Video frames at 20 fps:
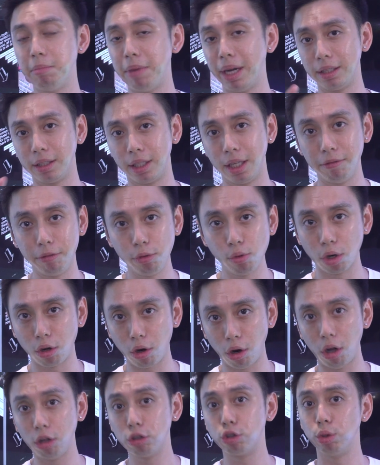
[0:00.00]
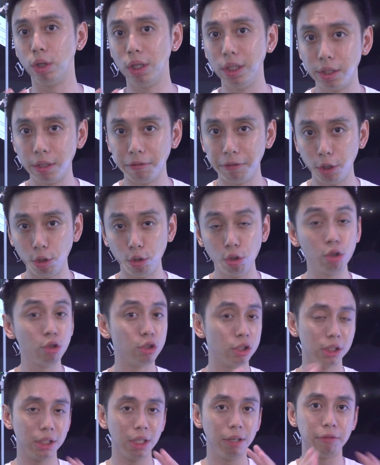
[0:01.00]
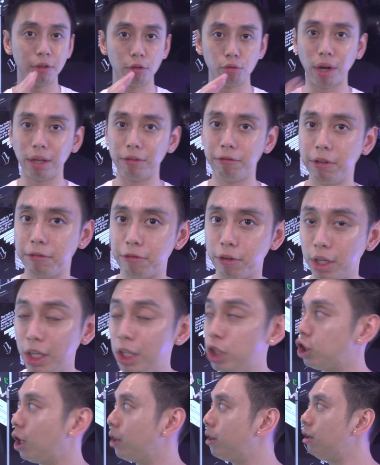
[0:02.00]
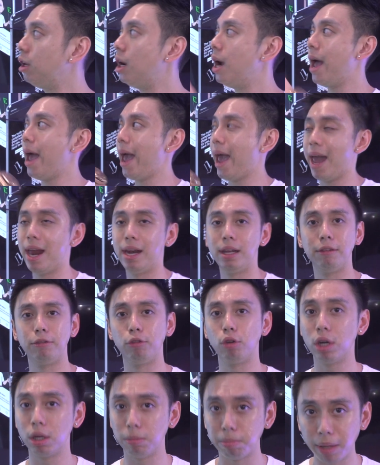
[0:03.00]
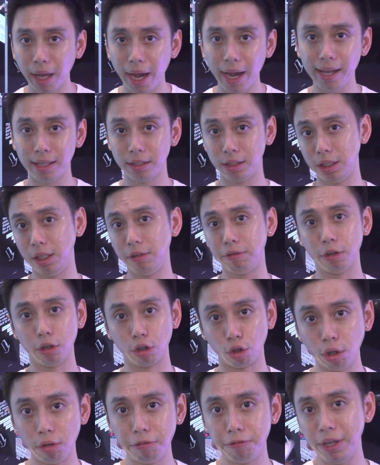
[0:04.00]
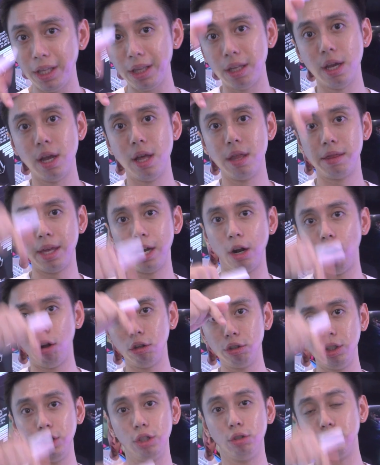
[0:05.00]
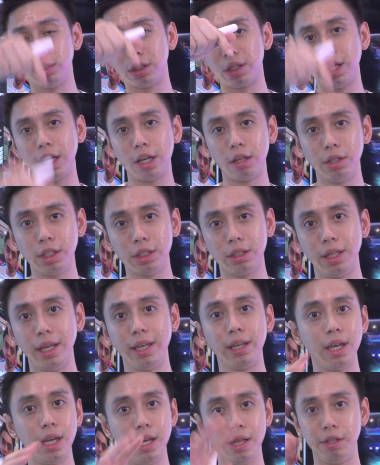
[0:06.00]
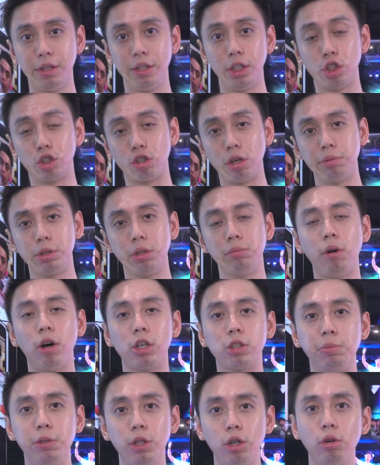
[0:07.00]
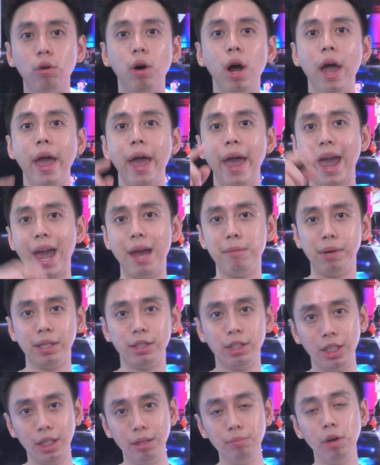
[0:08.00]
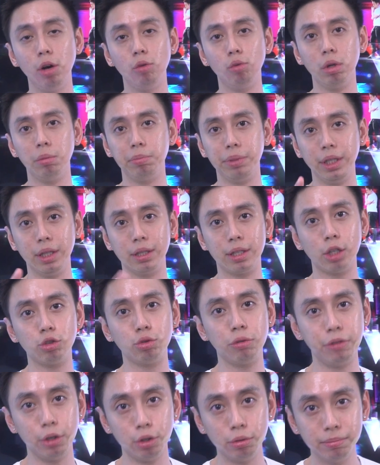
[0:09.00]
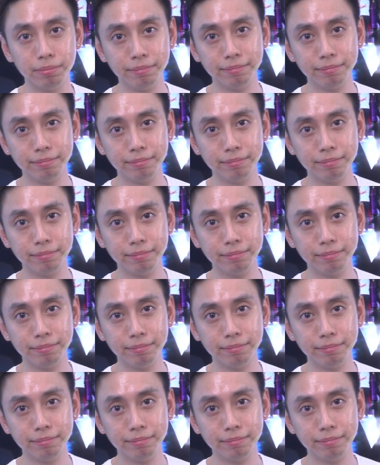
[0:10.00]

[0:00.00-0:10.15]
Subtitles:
might give you a call to interview you to see if the right fit for each other. And if you want to apply and see if you're a good fit, then all you need to do is click on this link in the description box below, and my team will be in touch with you.